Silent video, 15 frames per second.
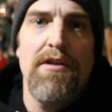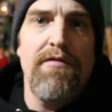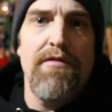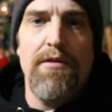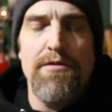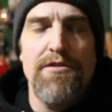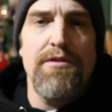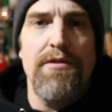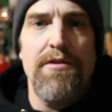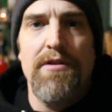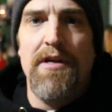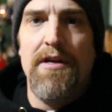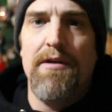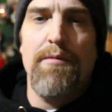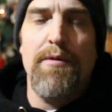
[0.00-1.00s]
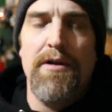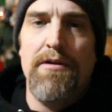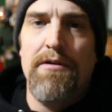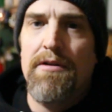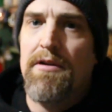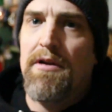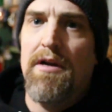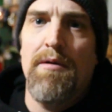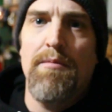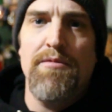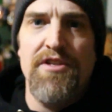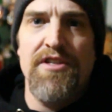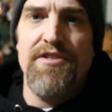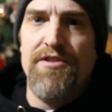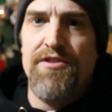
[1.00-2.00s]
For those of you that are not aware,
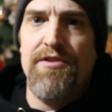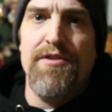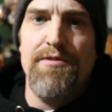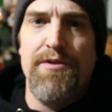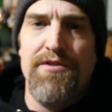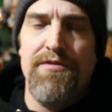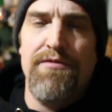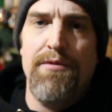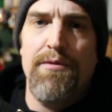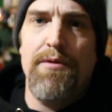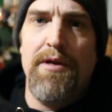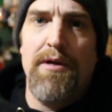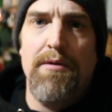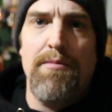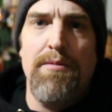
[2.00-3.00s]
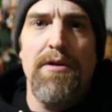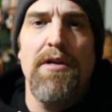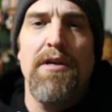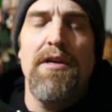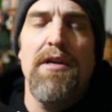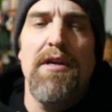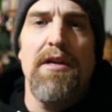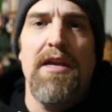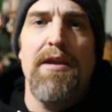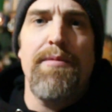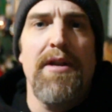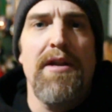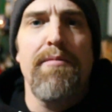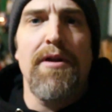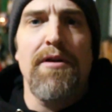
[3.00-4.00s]
change out the transmission fluid to help keep
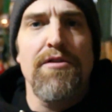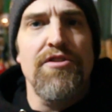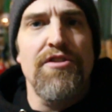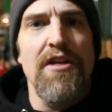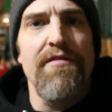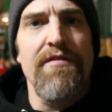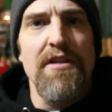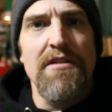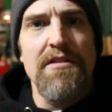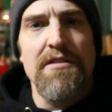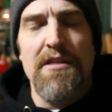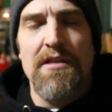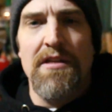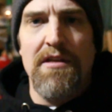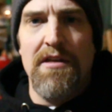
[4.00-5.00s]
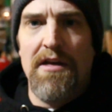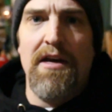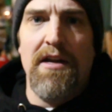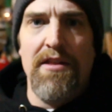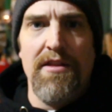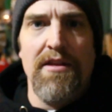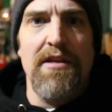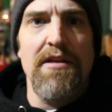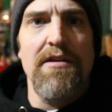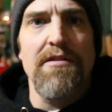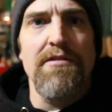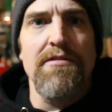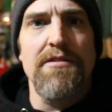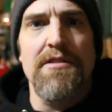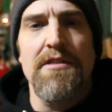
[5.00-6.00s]
any metal shavings out of the
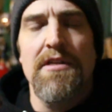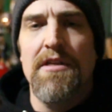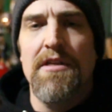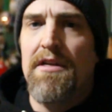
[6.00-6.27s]
gears,